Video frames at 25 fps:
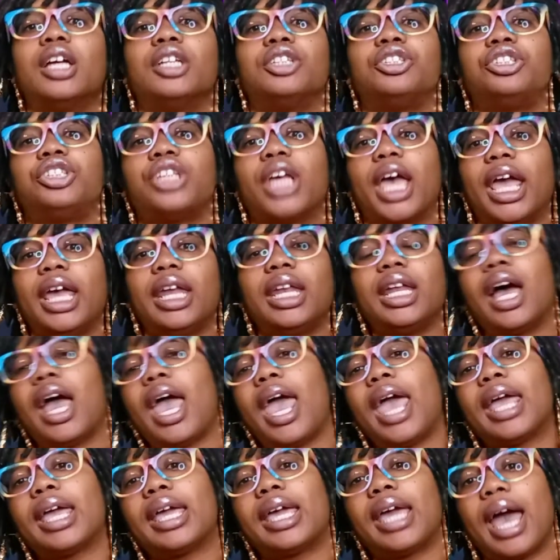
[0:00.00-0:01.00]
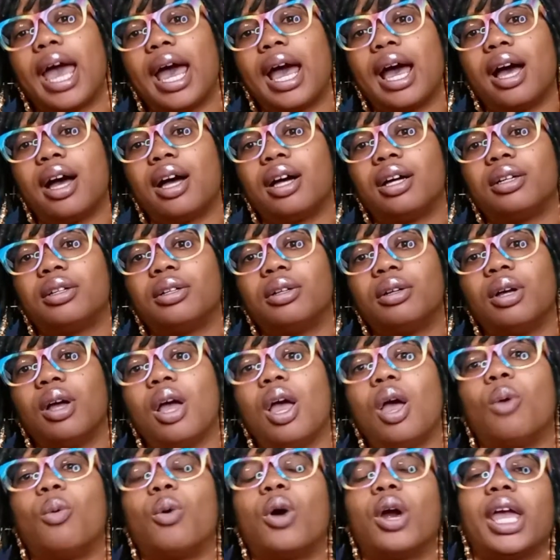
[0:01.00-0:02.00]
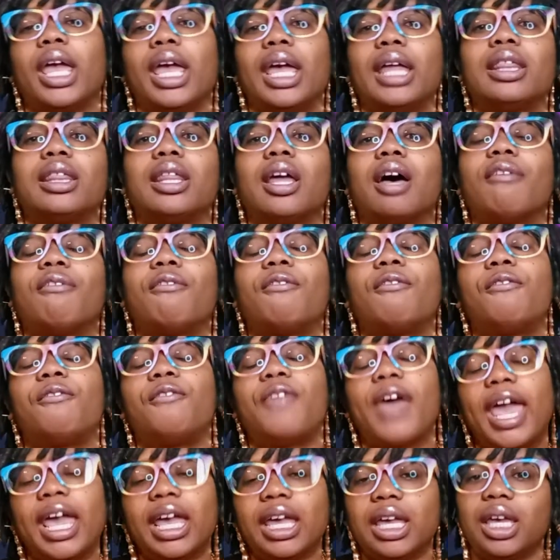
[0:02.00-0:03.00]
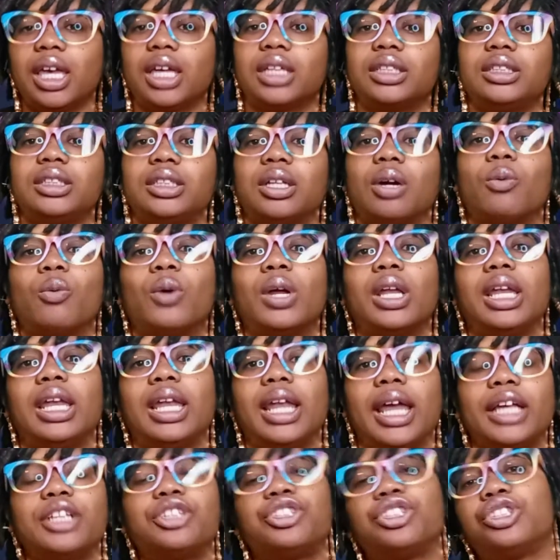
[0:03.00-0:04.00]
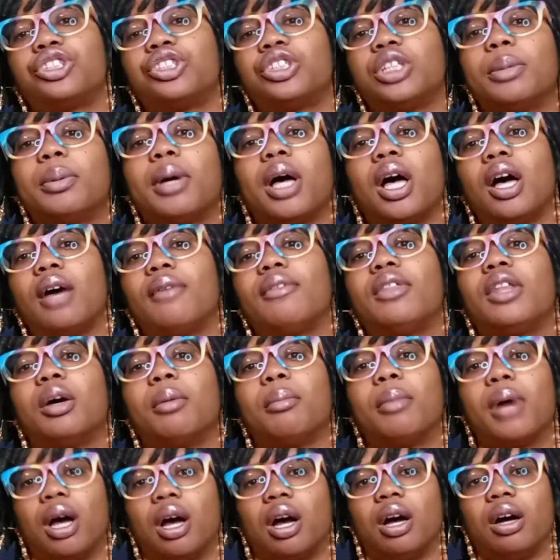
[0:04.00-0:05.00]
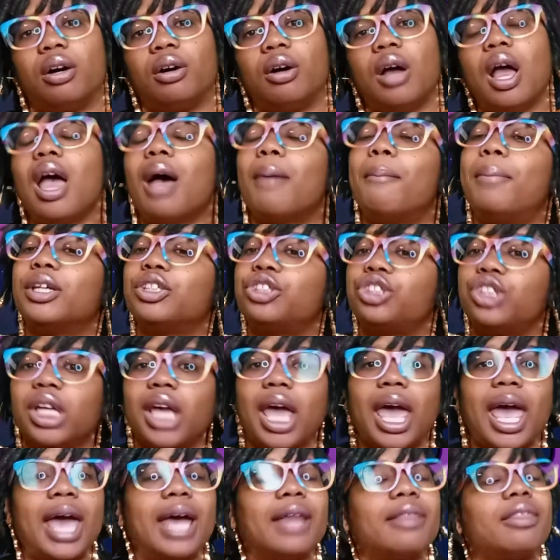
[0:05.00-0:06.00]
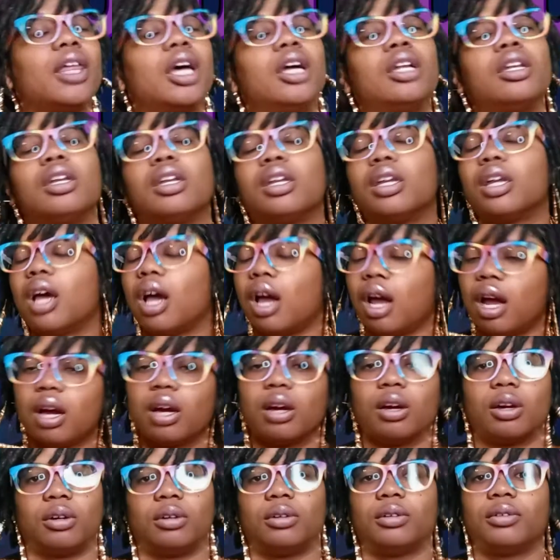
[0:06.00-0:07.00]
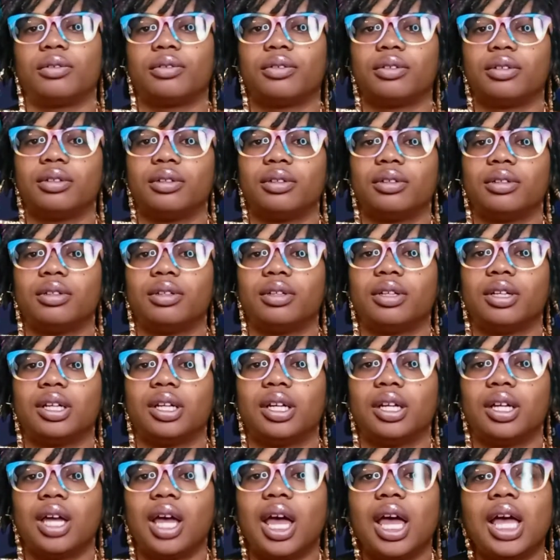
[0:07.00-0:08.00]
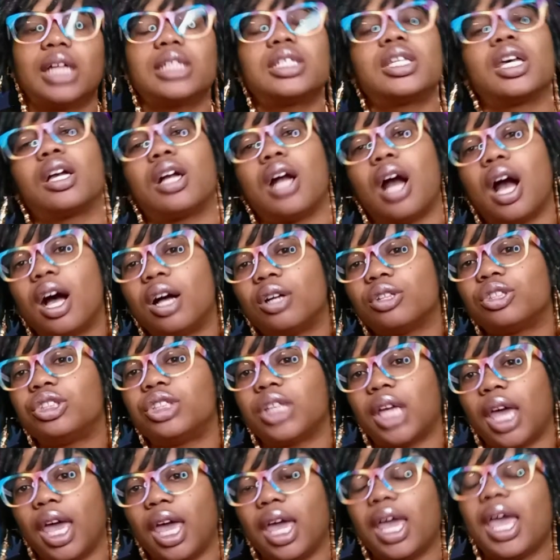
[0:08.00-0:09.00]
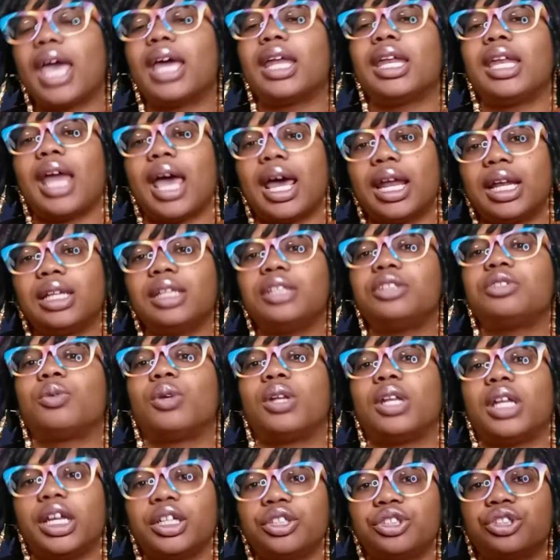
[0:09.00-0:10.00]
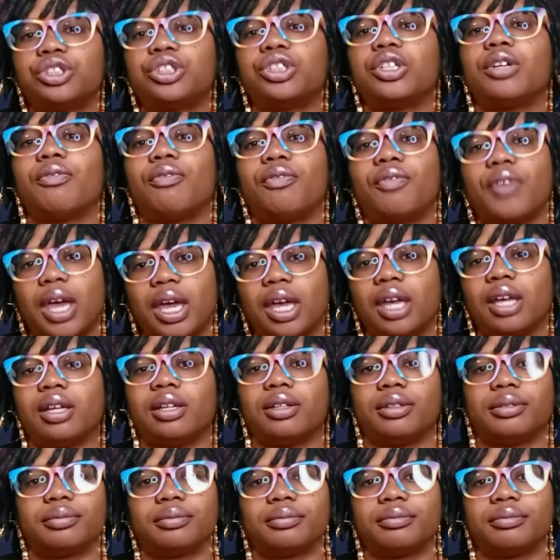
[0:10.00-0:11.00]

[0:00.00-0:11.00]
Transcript: Shayna and Kyle were in the fakest relationship of them all, but she had the nerve to call Shane and Natalie's relationship fake.